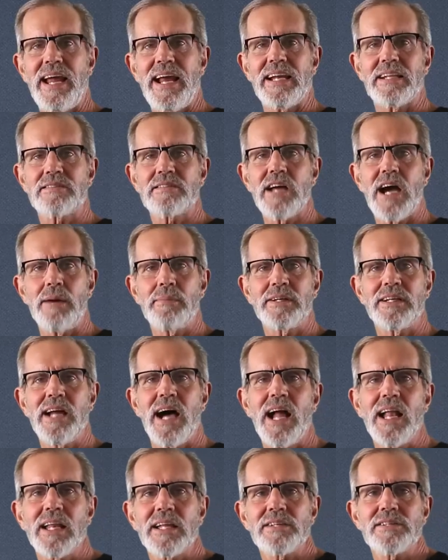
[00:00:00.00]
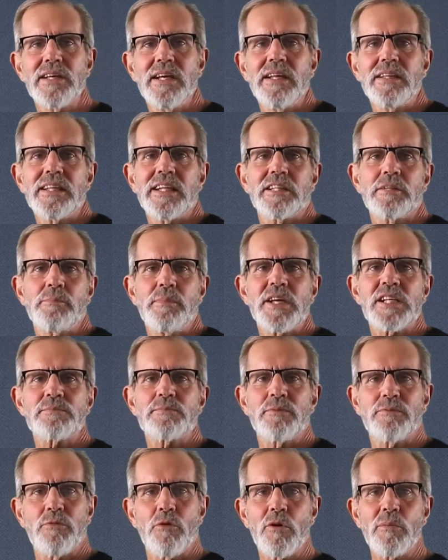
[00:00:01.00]
And it's common knowledge that the best
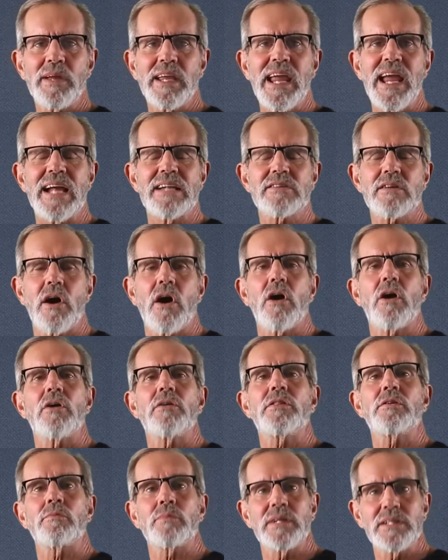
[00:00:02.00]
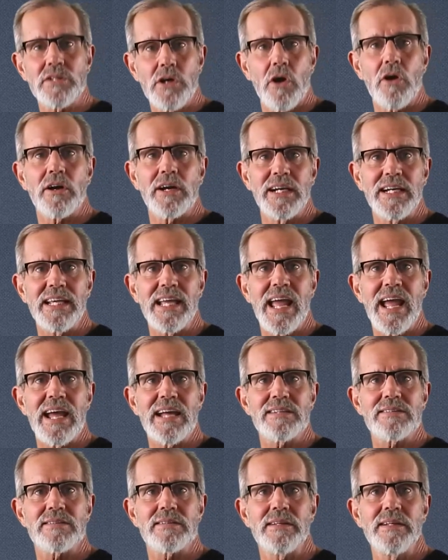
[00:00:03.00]
performing ads are the retargeting
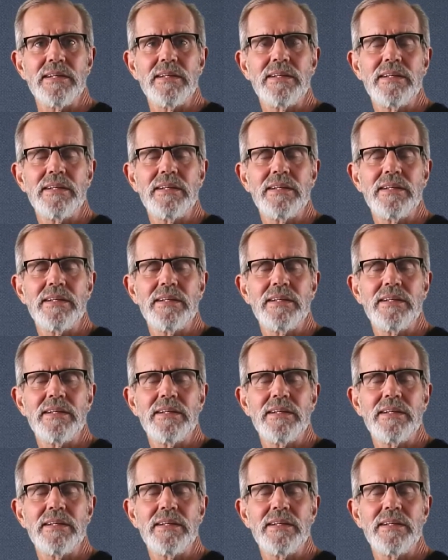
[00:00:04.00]
ads.